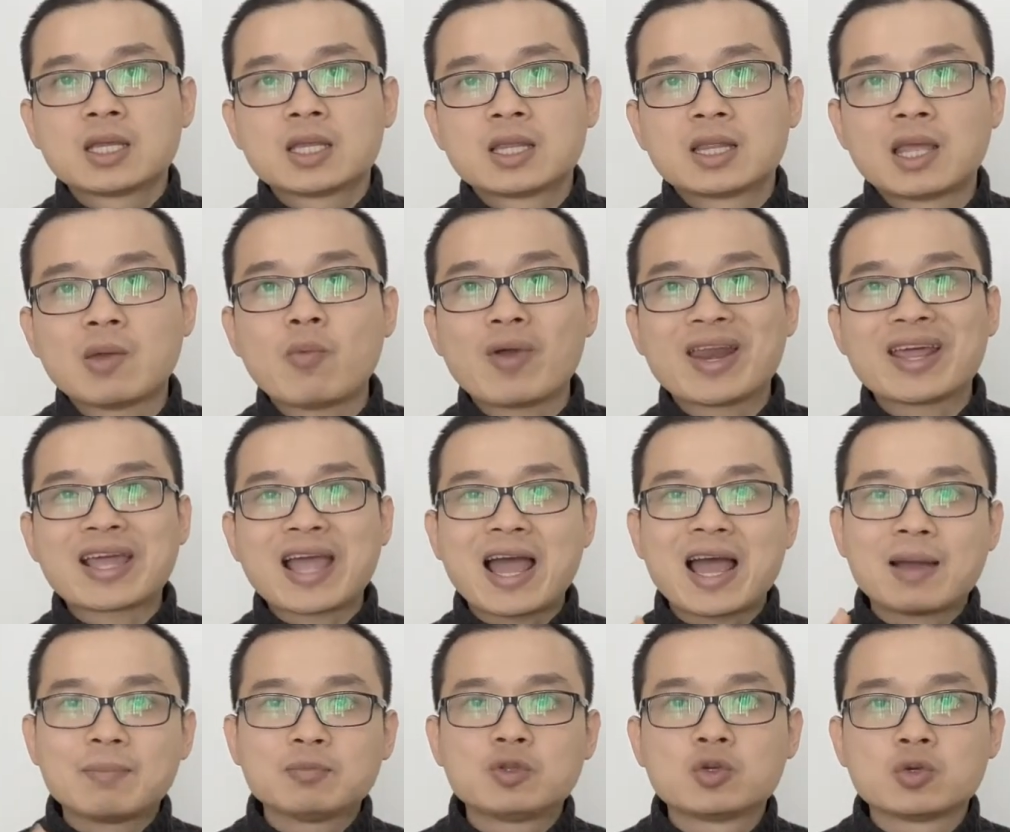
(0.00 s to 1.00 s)
Then when it
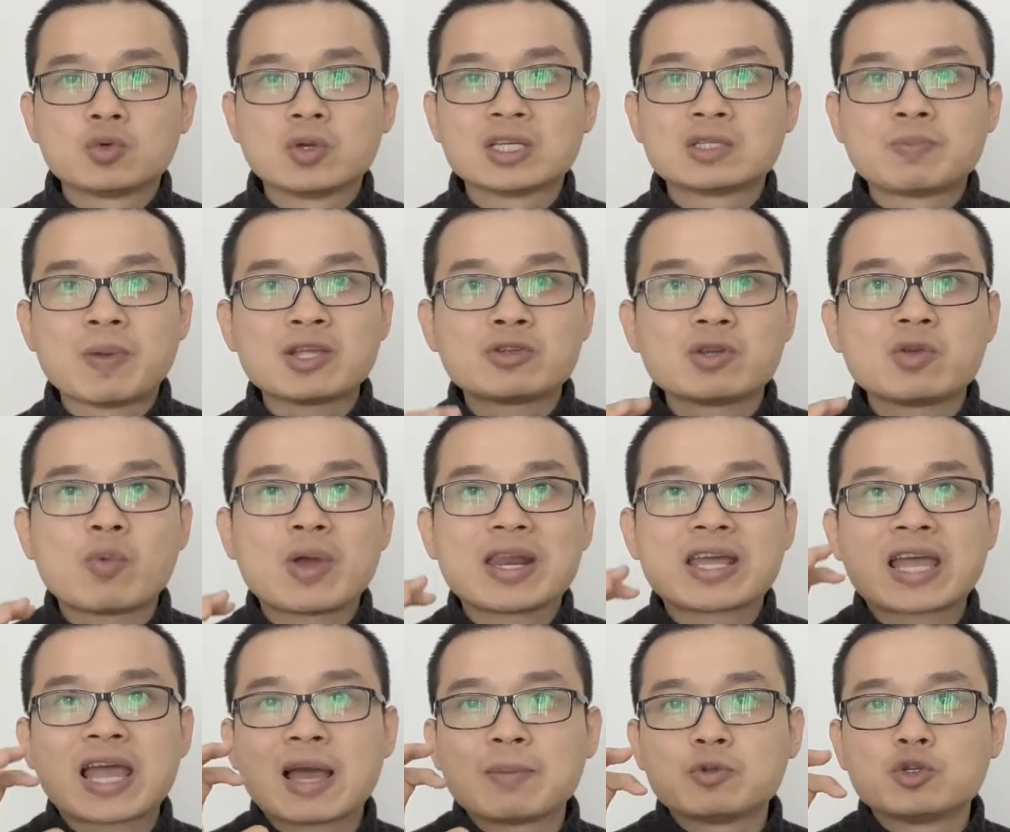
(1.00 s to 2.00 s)
comes to, especially when
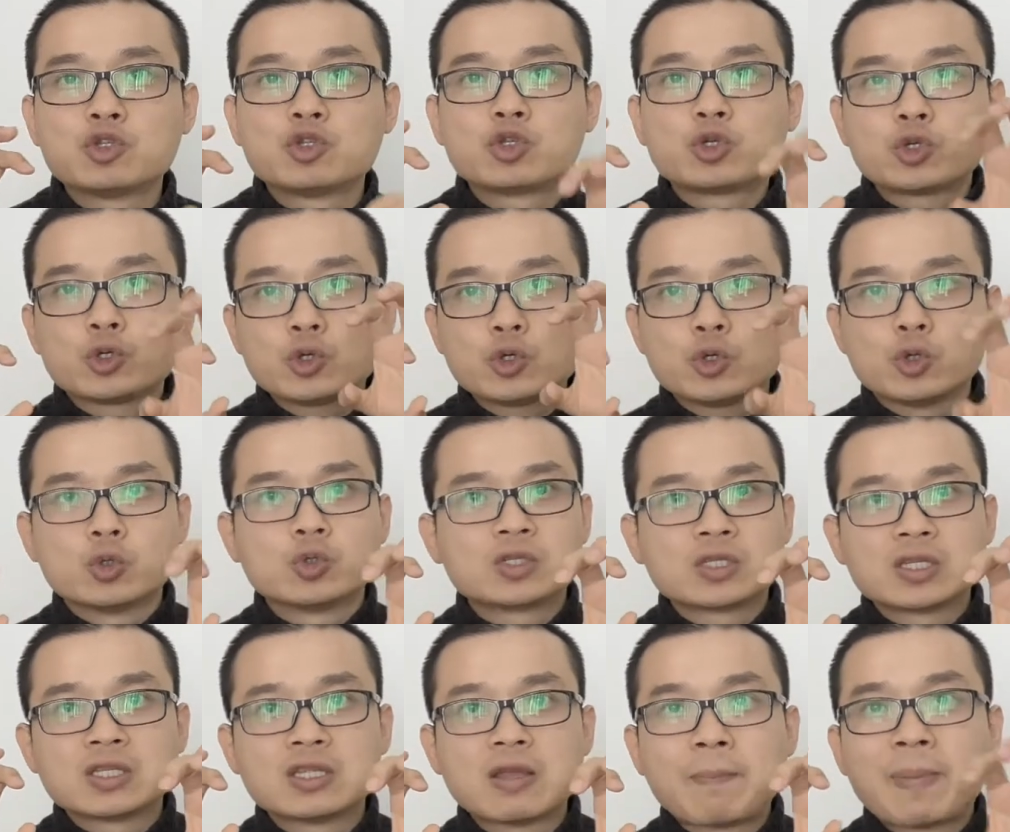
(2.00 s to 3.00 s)
it comes to
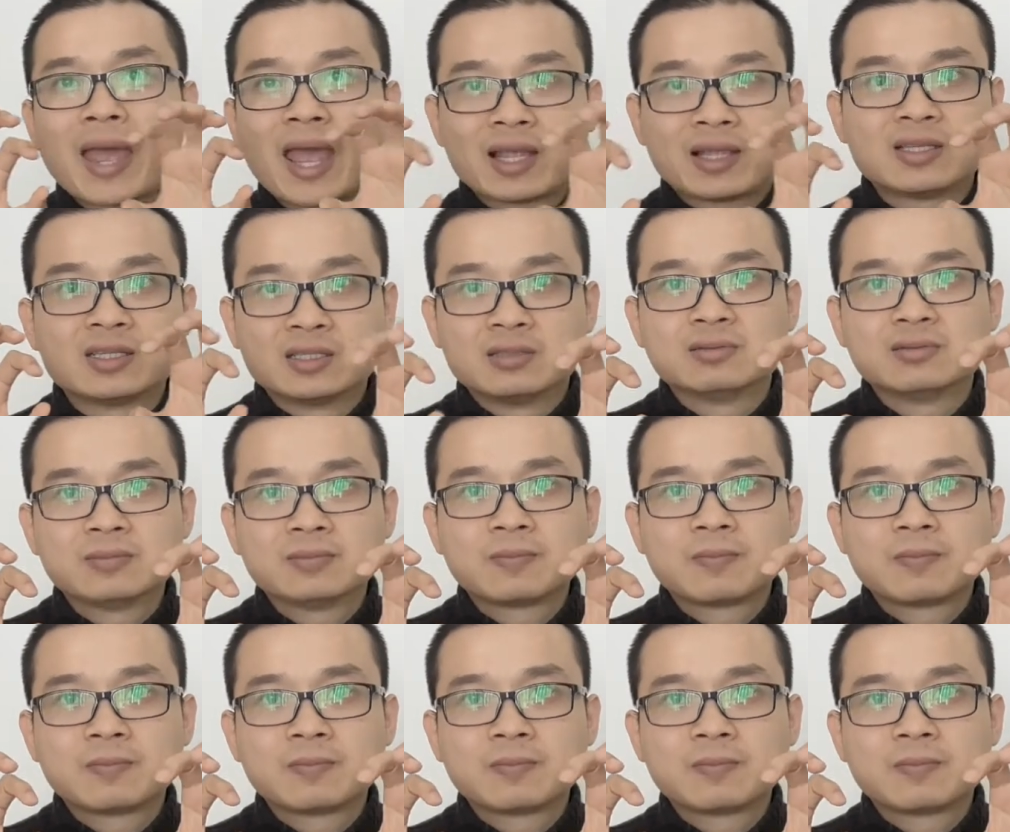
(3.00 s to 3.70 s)
choose the pattern,